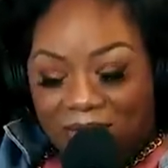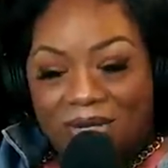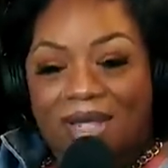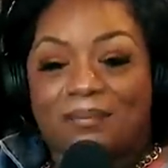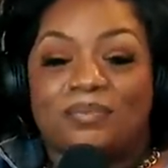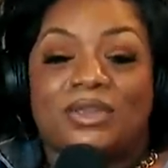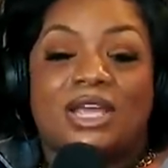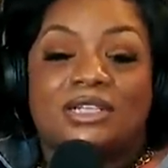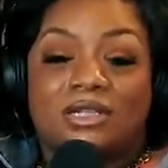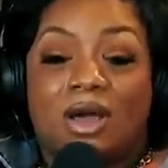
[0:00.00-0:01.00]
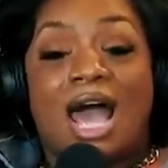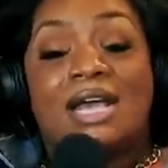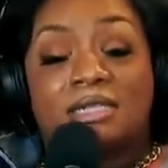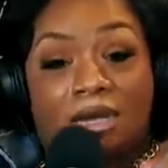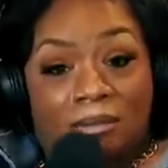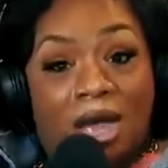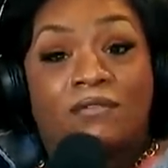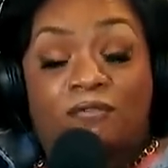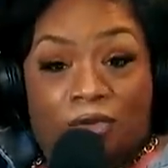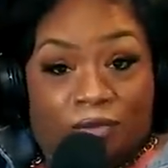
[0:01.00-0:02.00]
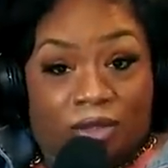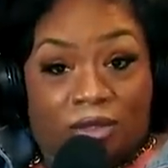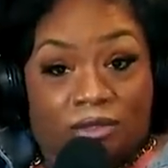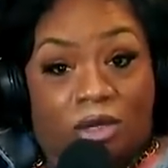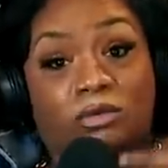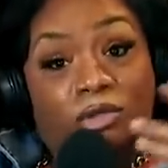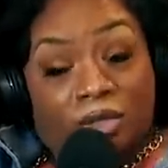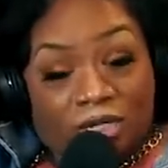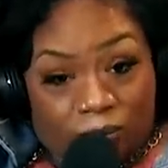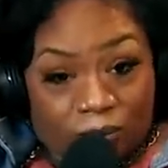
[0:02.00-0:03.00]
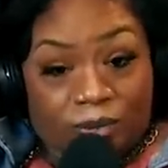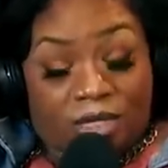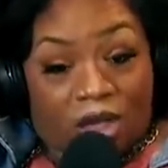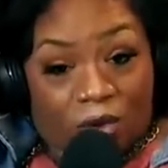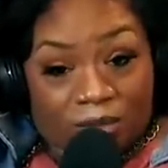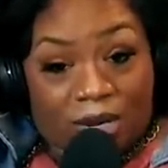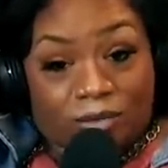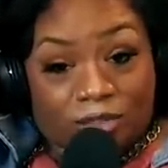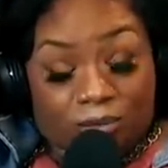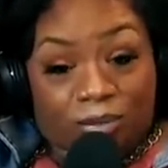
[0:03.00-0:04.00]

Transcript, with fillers: Okay. So I say I'm, I'm 50 years old. So that's what it was called when I was in